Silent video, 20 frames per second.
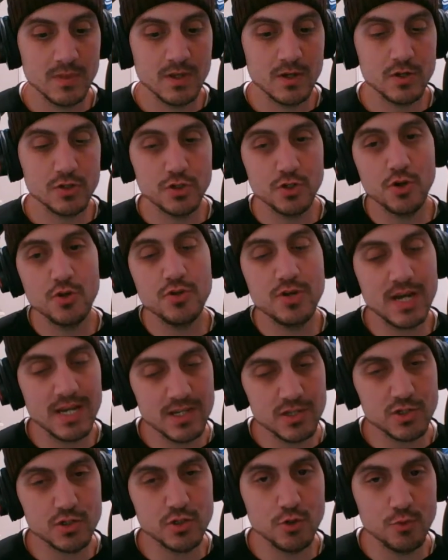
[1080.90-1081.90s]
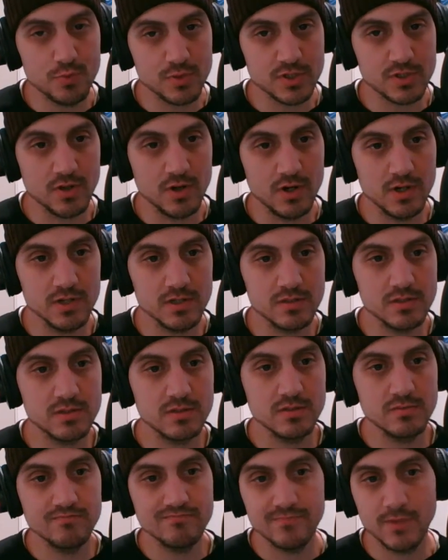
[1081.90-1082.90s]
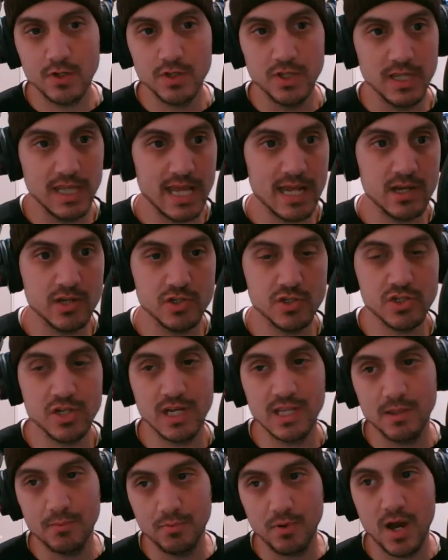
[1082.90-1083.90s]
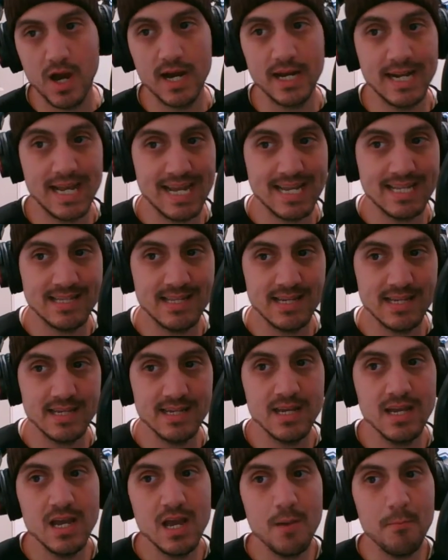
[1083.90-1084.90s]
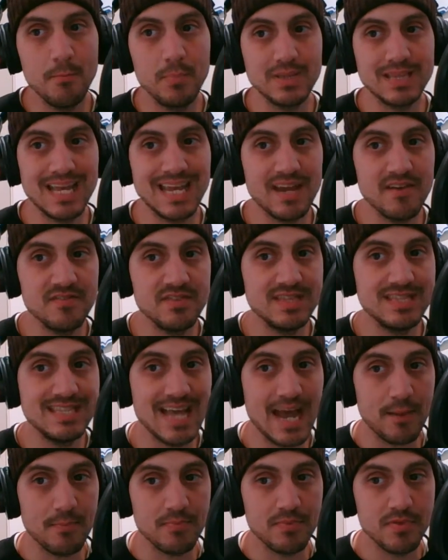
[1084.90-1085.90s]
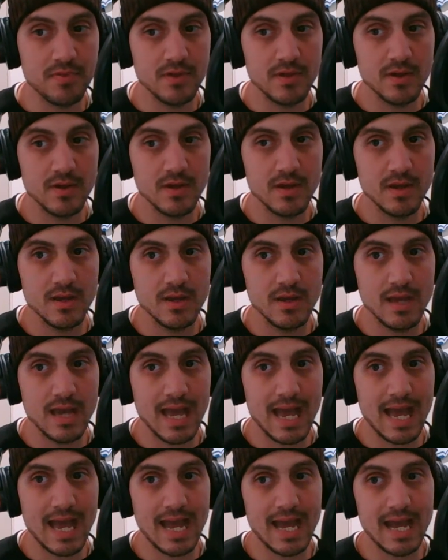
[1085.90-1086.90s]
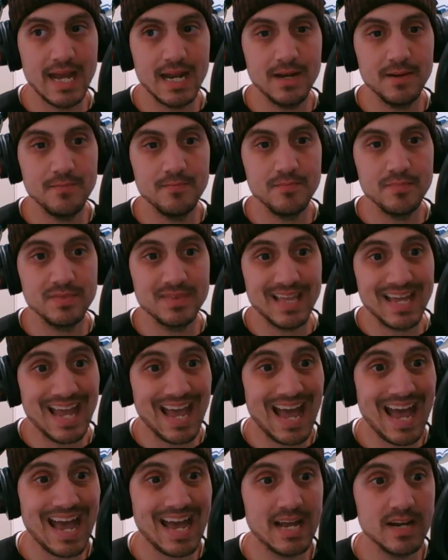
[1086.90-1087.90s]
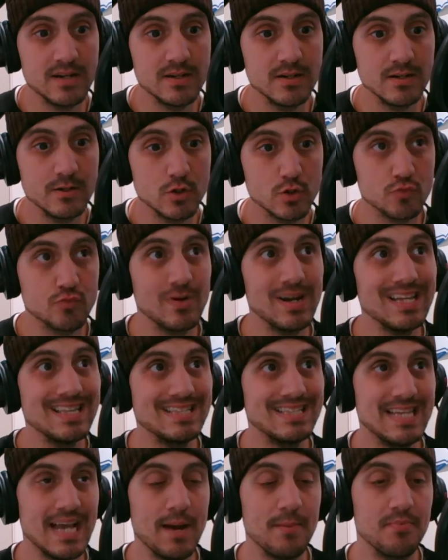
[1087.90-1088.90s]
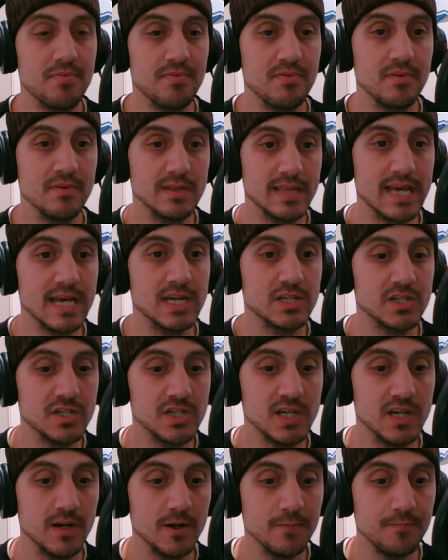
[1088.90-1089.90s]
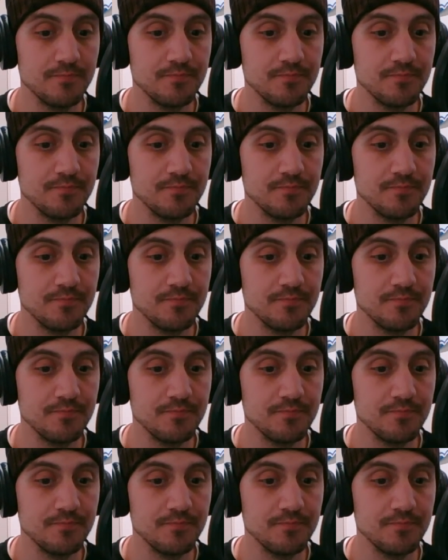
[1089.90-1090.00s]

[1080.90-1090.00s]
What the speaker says: Because, you got your superstars. On the Lakers, you got LeBron, AD, but they have depth. And they had great depth last year.